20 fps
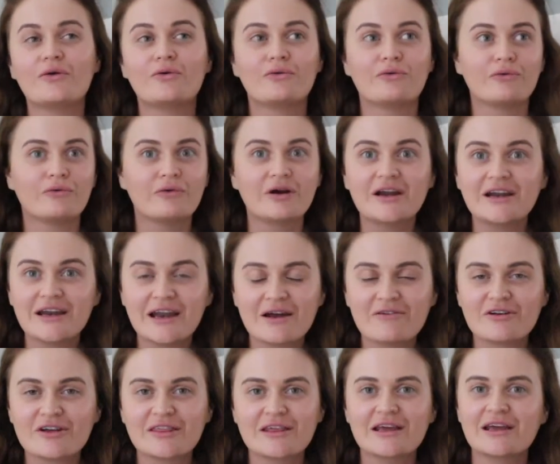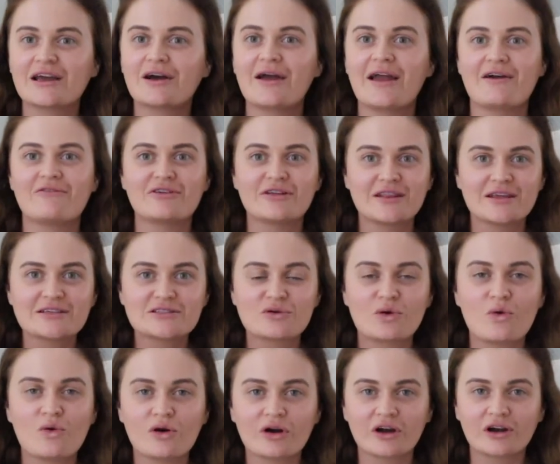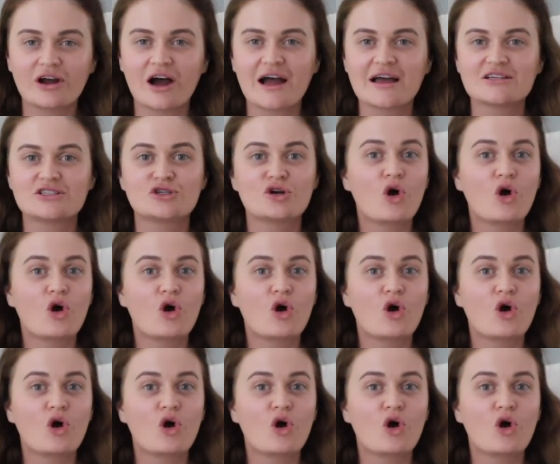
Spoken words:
written everything, everything's organized,